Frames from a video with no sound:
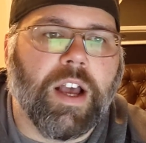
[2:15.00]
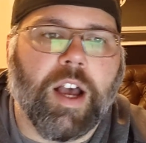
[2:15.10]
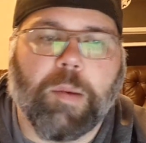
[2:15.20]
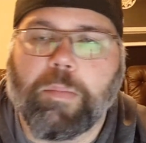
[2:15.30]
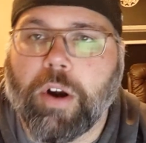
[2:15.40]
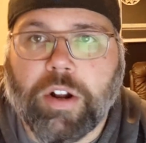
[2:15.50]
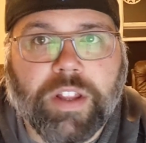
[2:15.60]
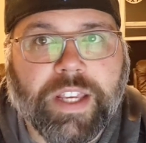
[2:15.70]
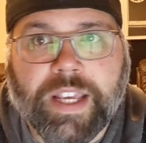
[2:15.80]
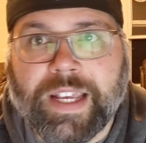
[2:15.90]
Uh,
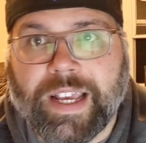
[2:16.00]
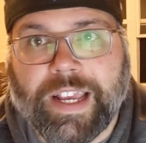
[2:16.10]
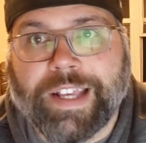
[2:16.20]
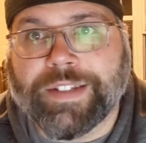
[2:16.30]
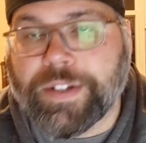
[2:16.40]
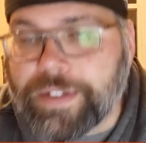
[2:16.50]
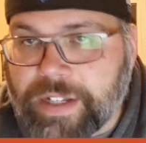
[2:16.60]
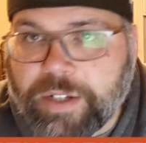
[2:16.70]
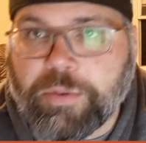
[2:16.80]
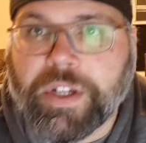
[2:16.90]
Barkley is
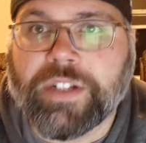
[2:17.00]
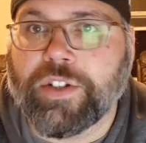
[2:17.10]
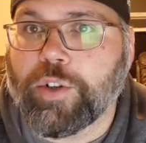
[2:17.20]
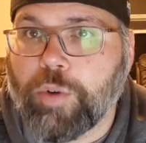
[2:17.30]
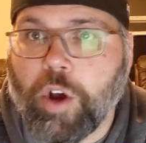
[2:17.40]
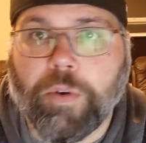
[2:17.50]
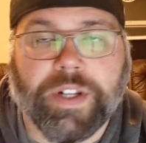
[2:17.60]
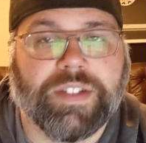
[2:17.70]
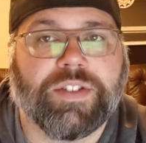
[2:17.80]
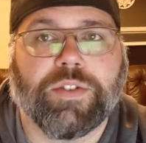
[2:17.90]
continuing to grow and
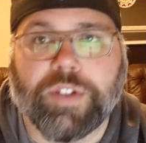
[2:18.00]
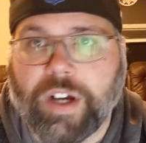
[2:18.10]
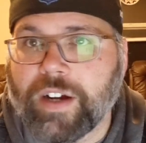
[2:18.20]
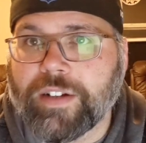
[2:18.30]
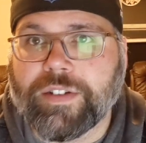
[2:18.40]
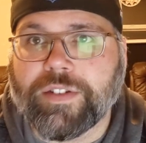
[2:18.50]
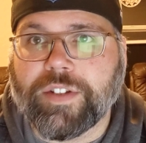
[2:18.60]
he's still young.